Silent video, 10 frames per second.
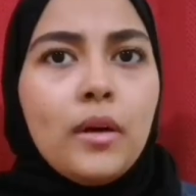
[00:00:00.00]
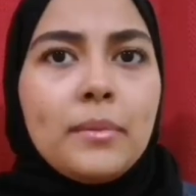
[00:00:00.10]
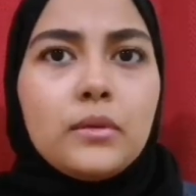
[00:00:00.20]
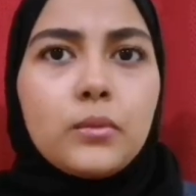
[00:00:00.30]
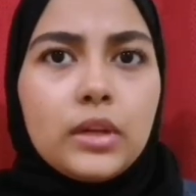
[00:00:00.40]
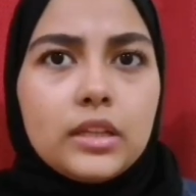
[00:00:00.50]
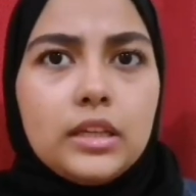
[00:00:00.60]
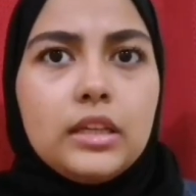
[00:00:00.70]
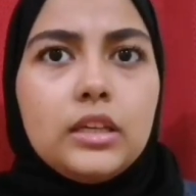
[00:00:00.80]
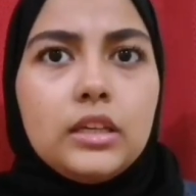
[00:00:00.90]
I've been
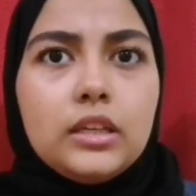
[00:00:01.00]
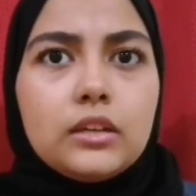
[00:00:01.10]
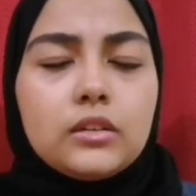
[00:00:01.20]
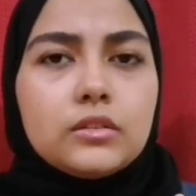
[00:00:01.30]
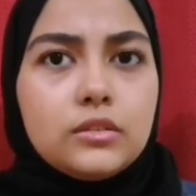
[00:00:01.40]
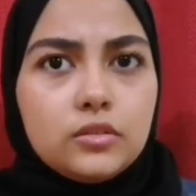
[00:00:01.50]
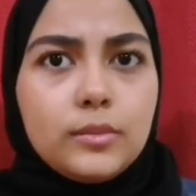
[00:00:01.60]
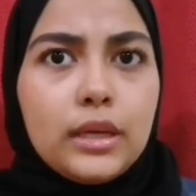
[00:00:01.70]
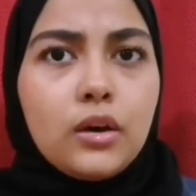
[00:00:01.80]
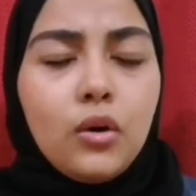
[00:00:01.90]
really
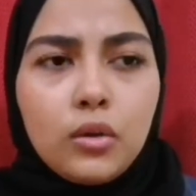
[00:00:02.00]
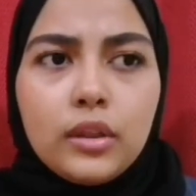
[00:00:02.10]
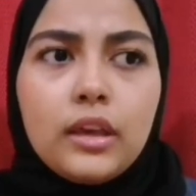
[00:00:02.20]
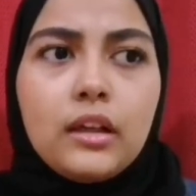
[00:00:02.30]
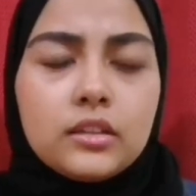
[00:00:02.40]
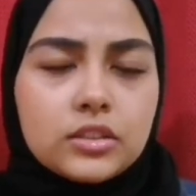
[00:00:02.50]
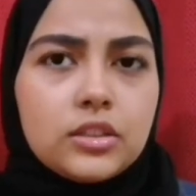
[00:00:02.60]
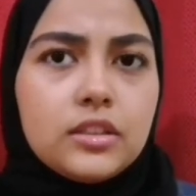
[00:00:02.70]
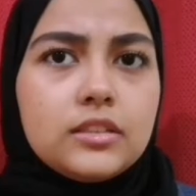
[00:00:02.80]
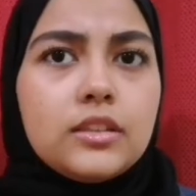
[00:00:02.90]
consuming all the
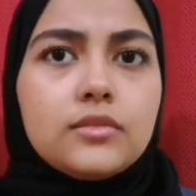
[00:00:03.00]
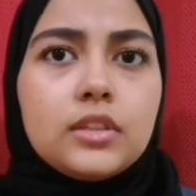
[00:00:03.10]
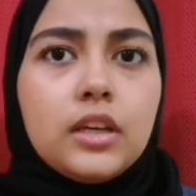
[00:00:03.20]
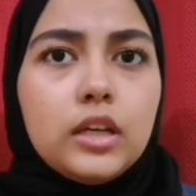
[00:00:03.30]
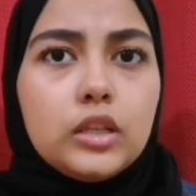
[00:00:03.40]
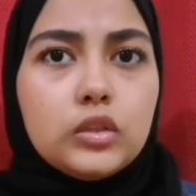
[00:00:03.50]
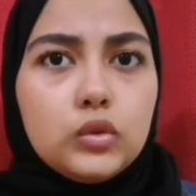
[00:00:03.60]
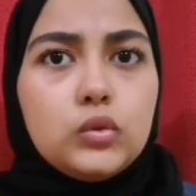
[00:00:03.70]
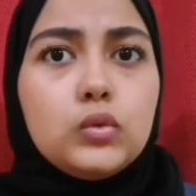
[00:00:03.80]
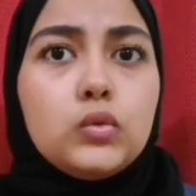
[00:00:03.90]
alternatives
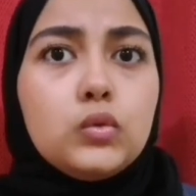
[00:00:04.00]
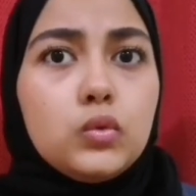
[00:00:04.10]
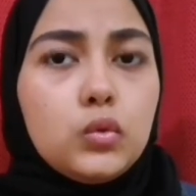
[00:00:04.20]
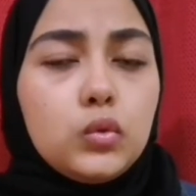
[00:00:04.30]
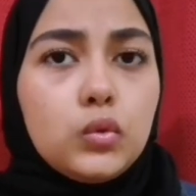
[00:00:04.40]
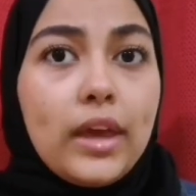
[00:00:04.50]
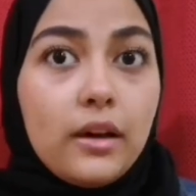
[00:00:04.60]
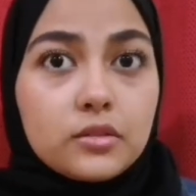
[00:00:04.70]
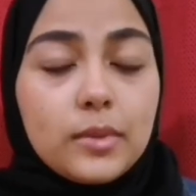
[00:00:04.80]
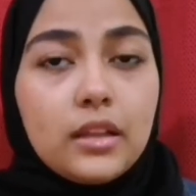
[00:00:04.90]
to
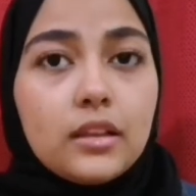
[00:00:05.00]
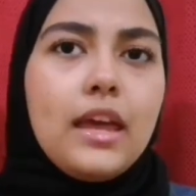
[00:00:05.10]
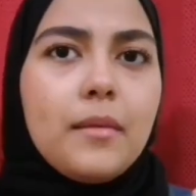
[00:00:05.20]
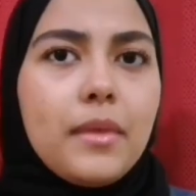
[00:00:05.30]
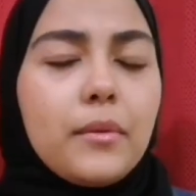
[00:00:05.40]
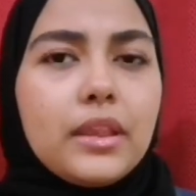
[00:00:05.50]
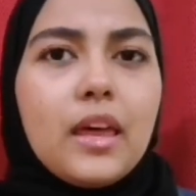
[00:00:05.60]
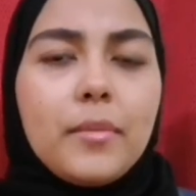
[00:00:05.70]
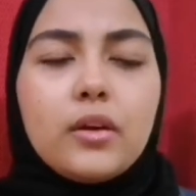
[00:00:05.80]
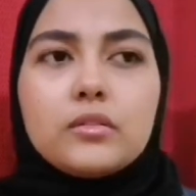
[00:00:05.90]
cow's milk, and I'm not
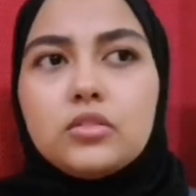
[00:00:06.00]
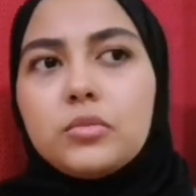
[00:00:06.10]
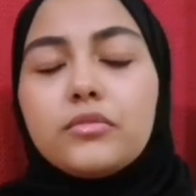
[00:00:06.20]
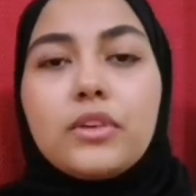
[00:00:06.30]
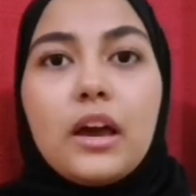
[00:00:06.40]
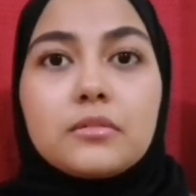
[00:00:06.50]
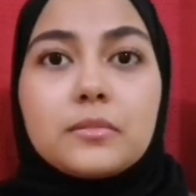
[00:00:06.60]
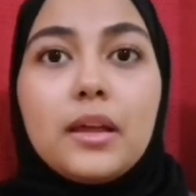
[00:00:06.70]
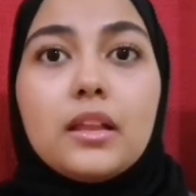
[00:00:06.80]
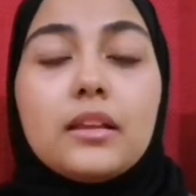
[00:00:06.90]
really a big consumer of
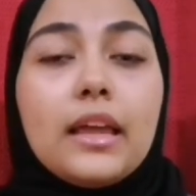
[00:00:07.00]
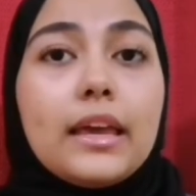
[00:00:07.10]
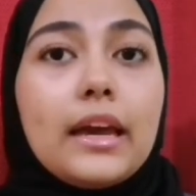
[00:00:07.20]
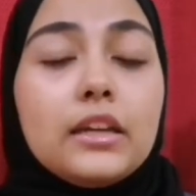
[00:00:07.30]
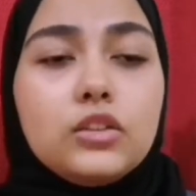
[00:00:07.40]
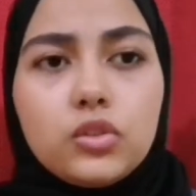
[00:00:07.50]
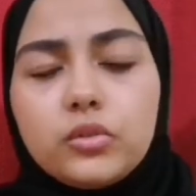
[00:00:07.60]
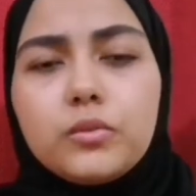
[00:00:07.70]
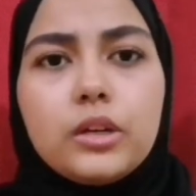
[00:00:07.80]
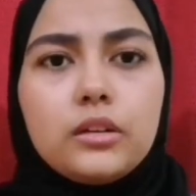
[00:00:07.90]
cow's milk. Like, I
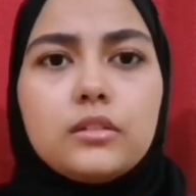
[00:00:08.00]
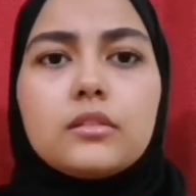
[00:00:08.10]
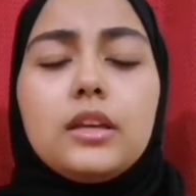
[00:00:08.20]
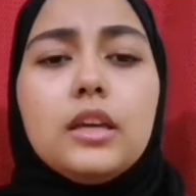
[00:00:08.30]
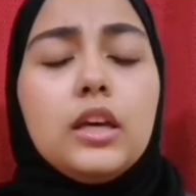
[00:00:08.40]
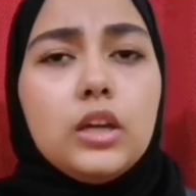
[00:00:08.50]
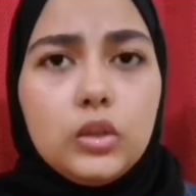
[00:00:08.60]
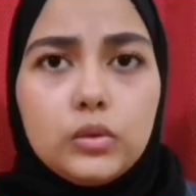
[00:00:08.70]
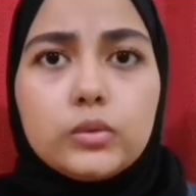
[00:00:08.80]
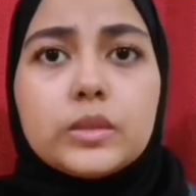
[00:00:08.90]
don't regularly
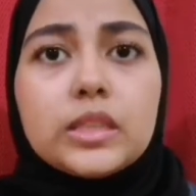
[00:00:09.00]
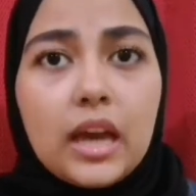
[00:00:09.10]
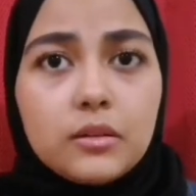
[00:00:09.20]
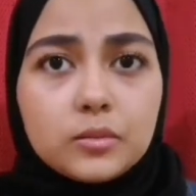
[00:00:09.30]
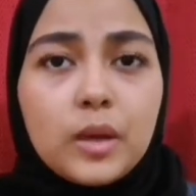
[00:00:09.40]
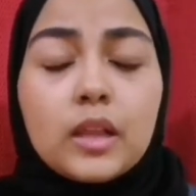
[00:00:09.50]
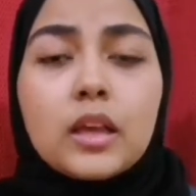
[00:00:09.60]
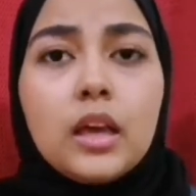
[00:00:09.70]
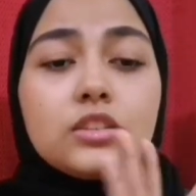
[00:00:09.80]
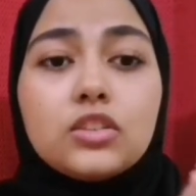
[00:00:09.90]
use cow's
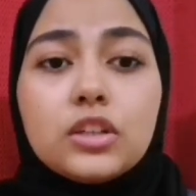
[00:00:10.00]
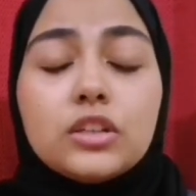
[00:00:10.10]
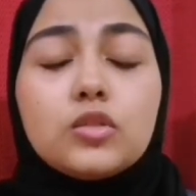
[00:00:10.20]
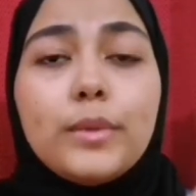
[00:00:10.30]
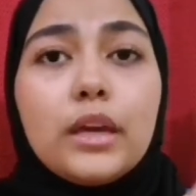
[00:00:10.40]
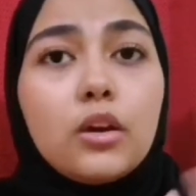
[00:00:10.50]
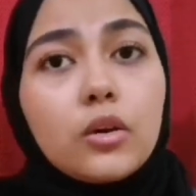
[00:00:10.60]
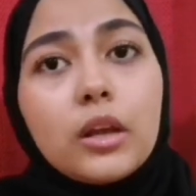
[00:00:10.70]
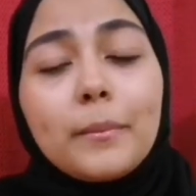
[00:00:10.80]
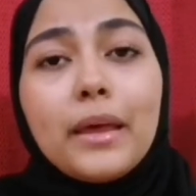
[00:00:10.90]
milk, and I started to make
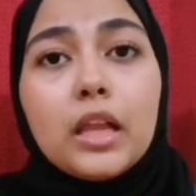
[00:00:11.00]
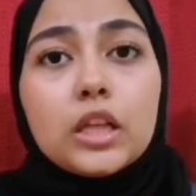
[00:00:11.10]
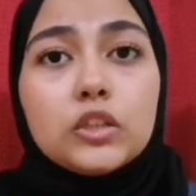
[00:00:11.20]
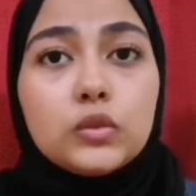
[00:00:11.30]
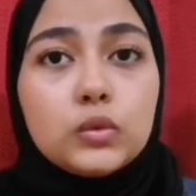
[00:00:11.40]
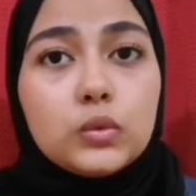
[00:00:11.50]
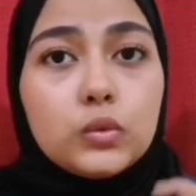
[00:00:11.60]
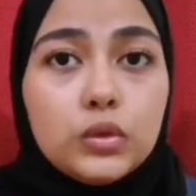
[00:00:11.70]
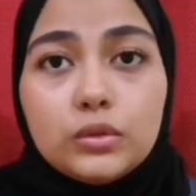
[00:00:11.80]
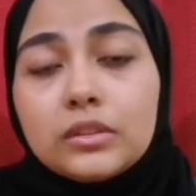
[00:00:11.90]
coconut milk to
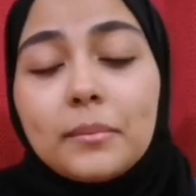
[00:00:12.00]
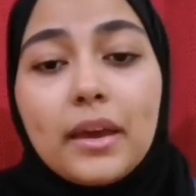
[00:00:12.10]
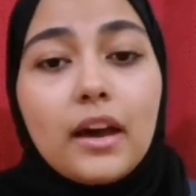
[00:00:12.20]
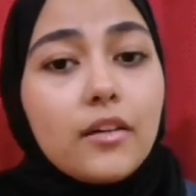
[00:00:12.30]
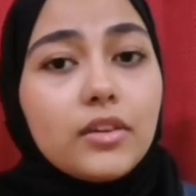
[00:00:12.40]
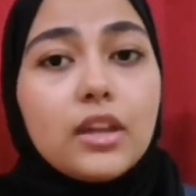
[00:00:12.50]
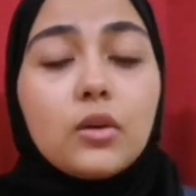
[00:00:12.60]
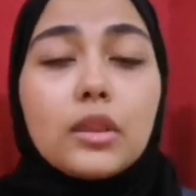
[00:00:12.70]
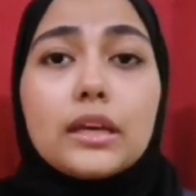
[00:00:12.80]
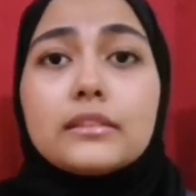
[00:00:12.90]
use in my
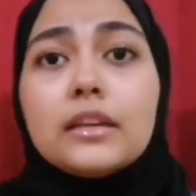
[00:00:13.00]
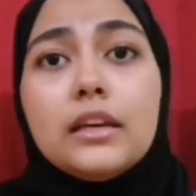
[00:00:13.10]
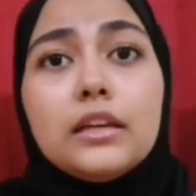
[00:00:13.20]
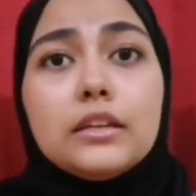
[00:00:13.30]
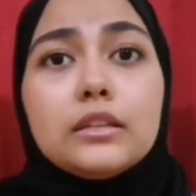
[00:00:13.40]
coffee and all that.